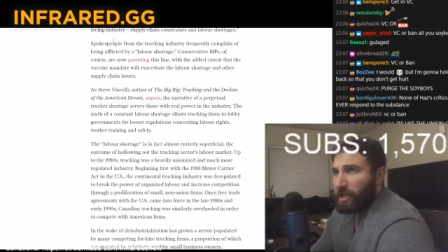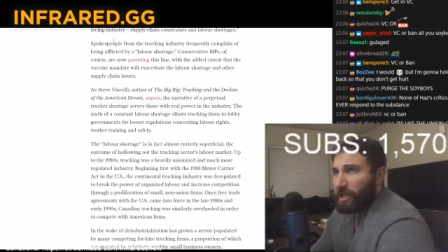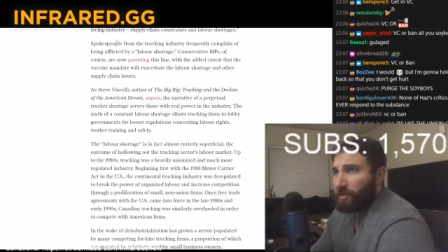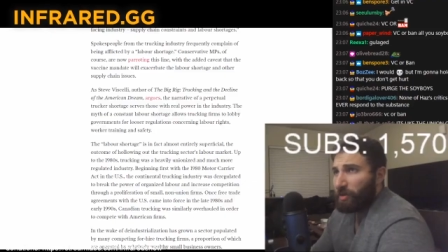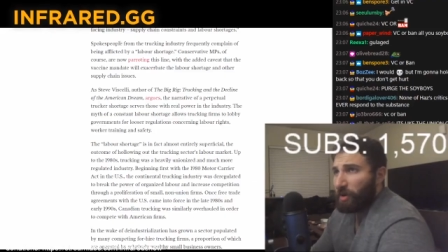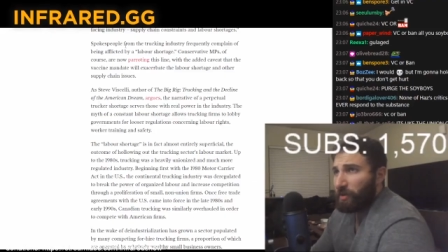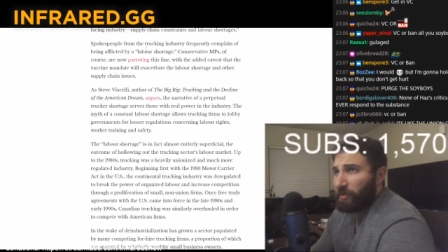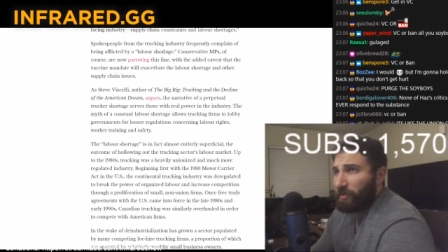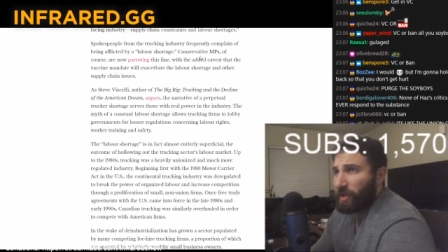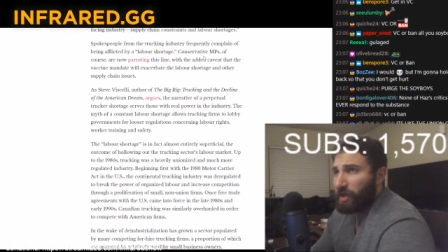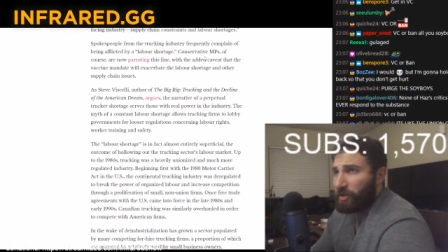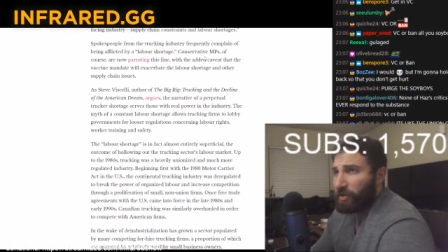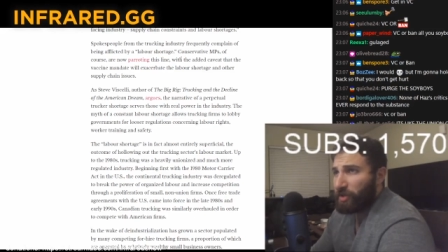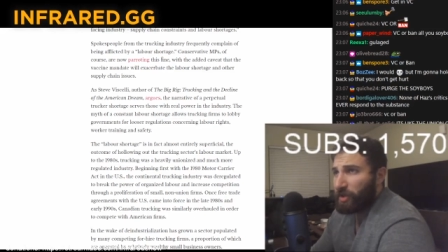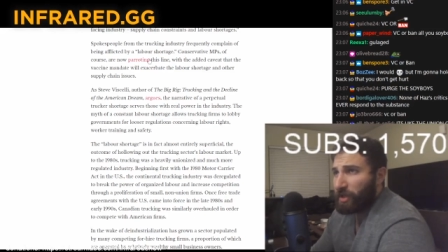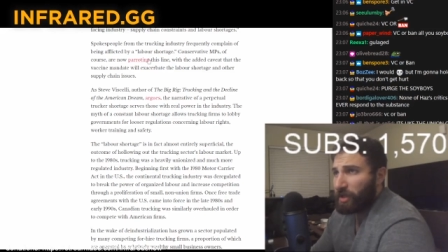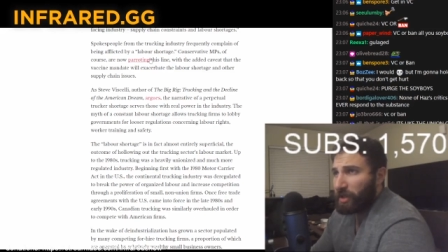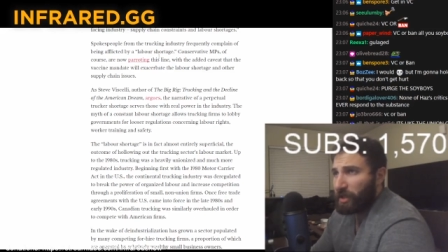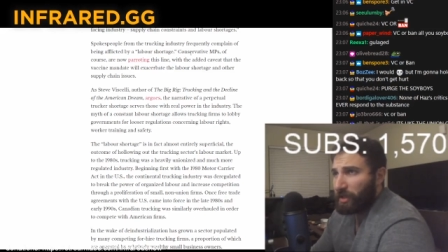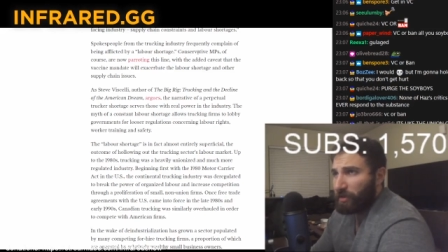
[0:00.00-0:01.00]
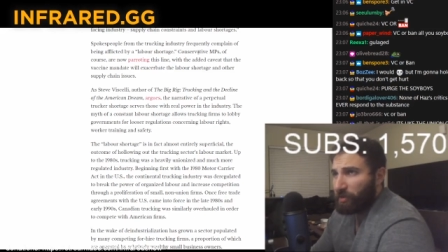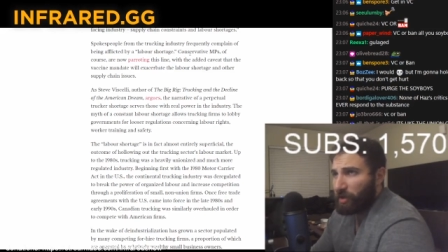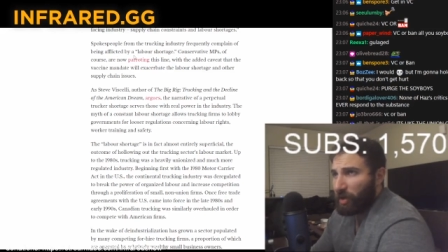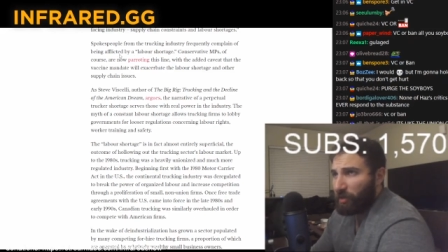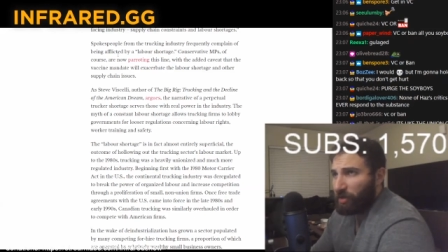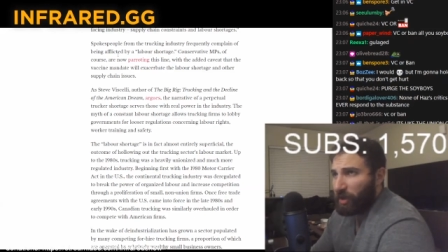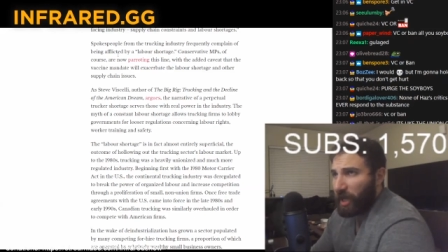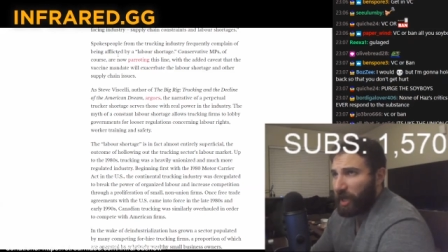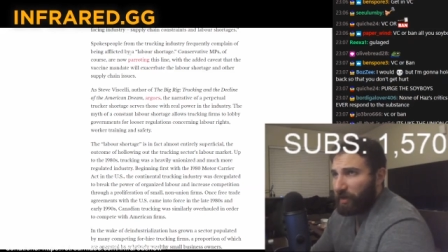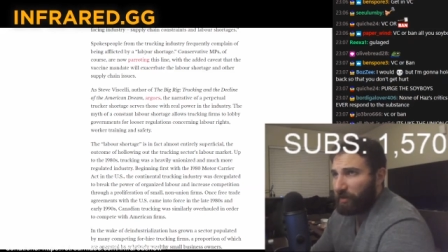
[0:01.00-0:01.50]
Speaking from the industry
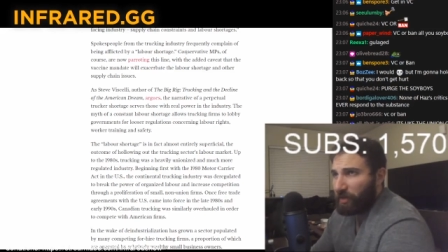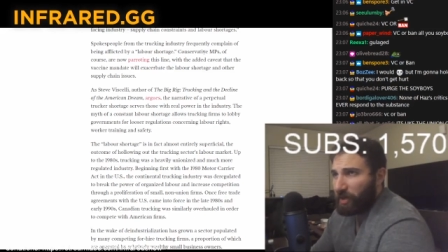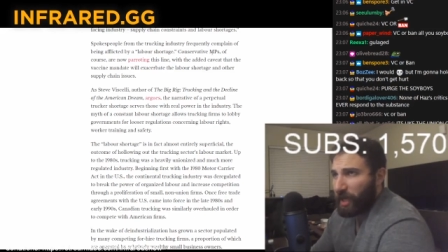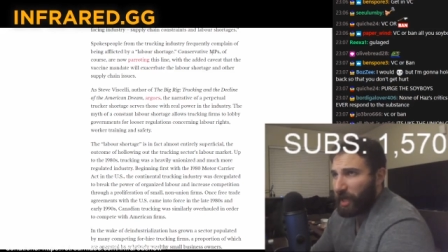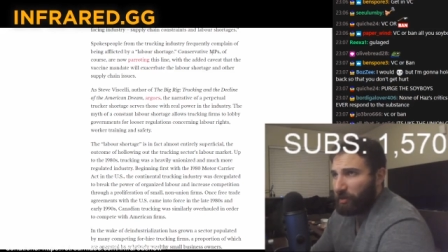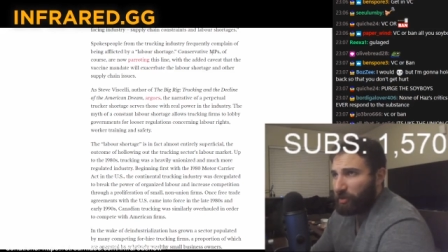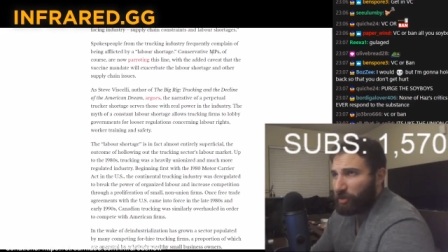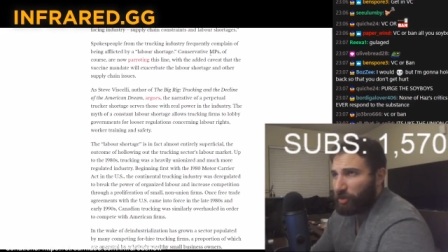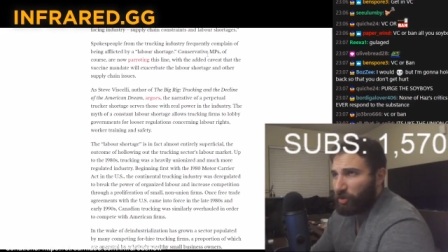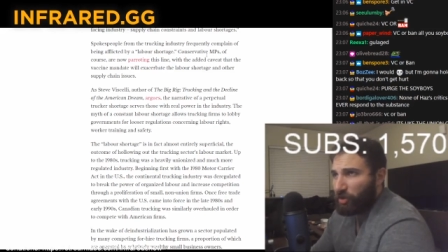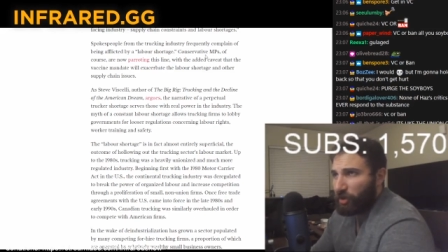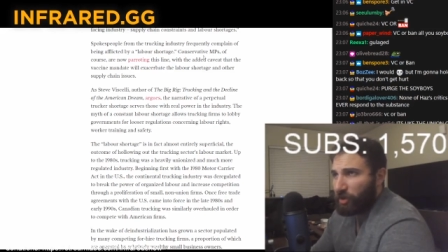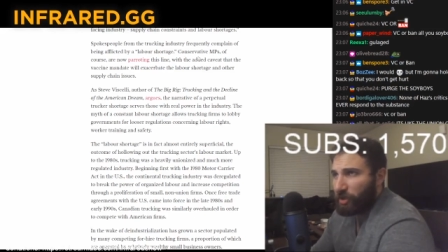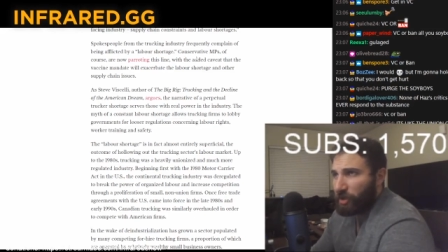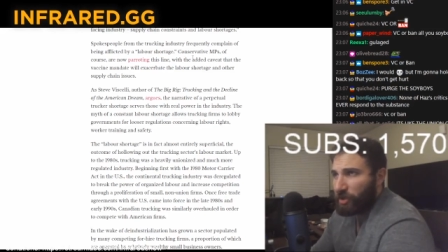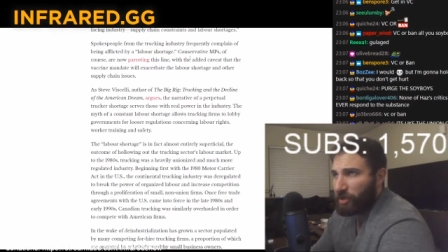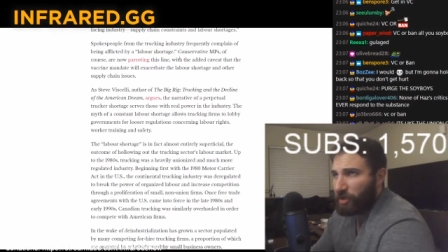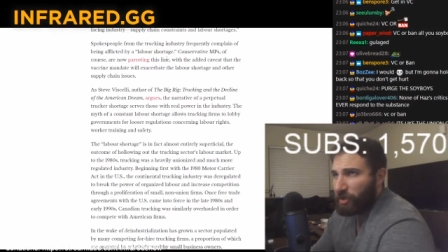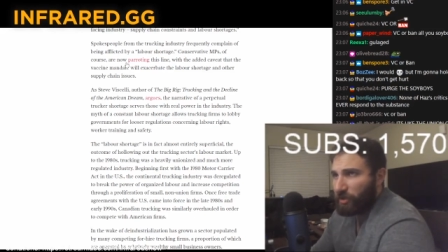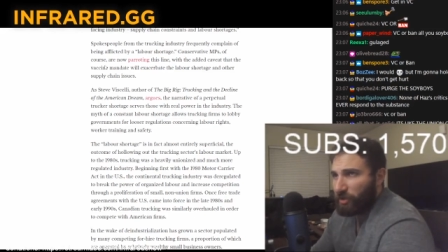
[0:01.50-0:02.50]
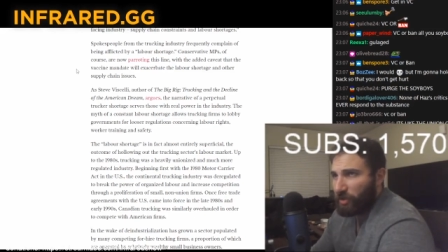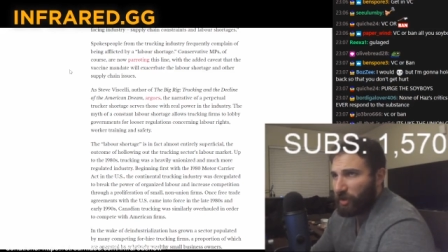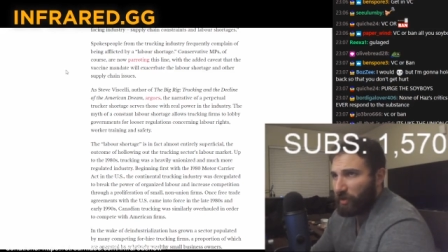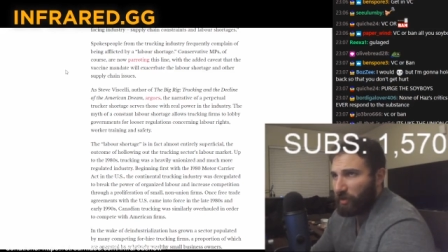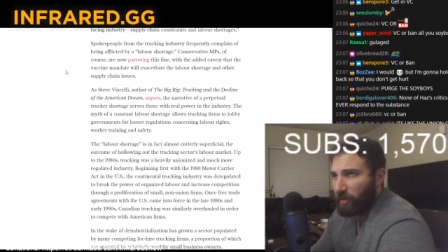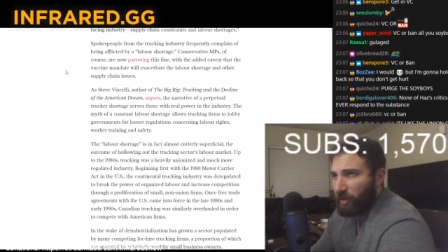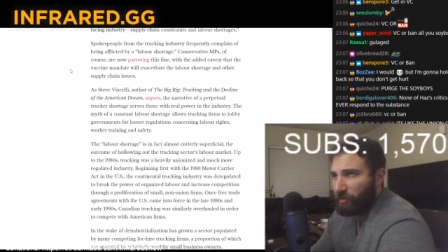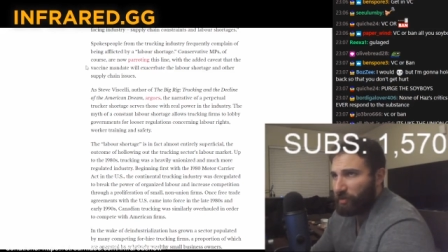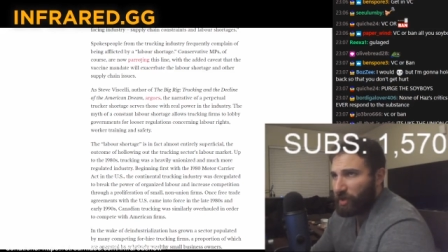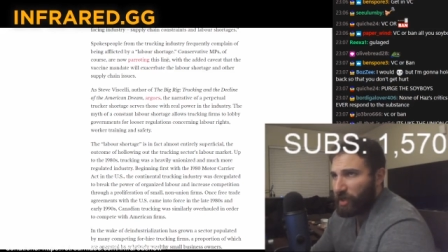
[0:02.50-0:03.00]
complain of a labor shortage.
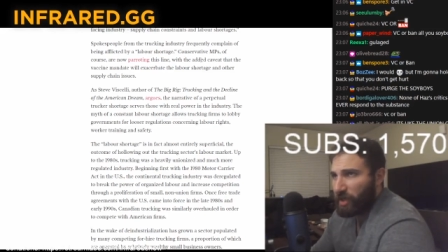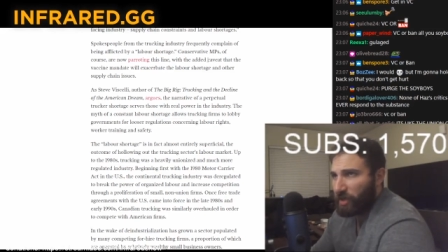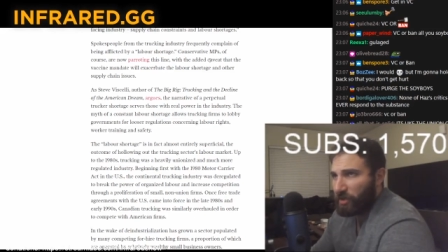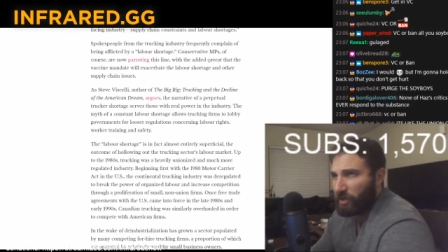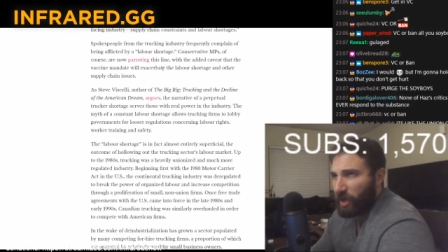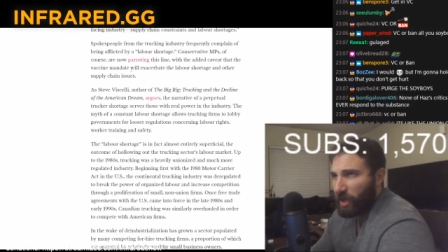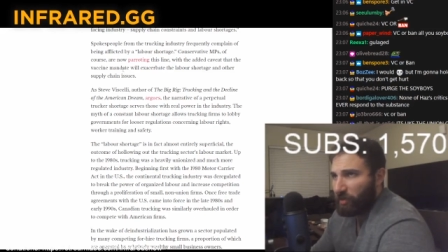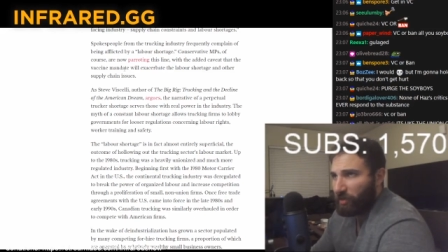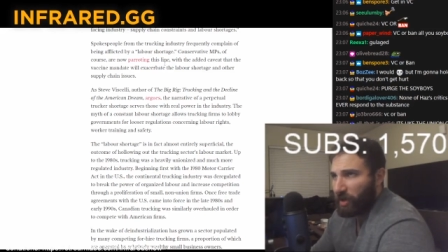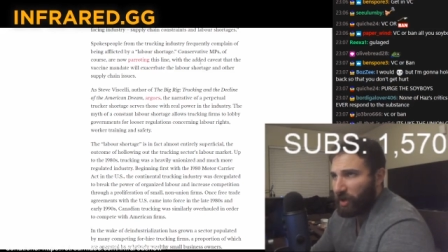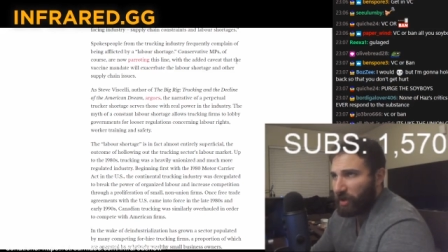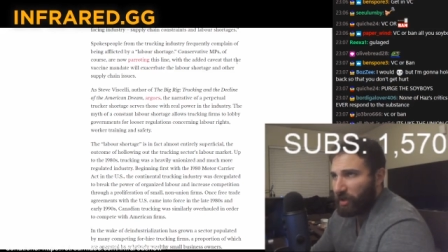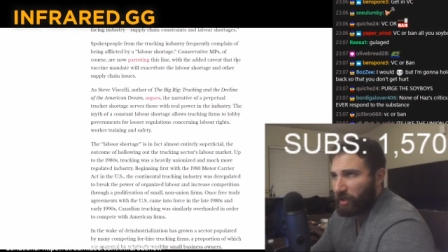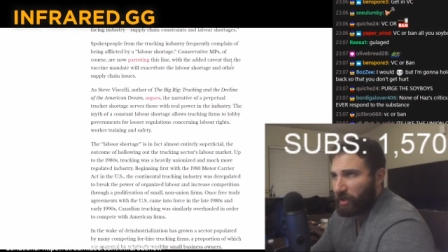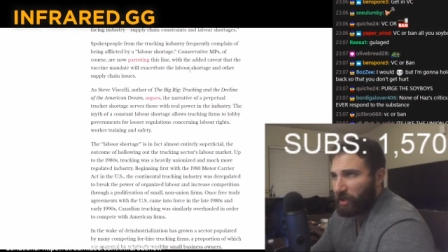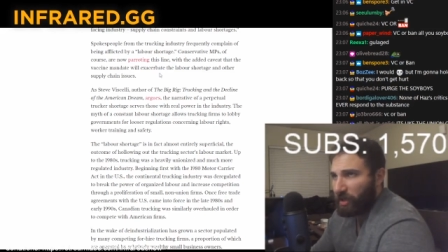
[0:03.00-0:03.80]
Conservative MPs are not parroting the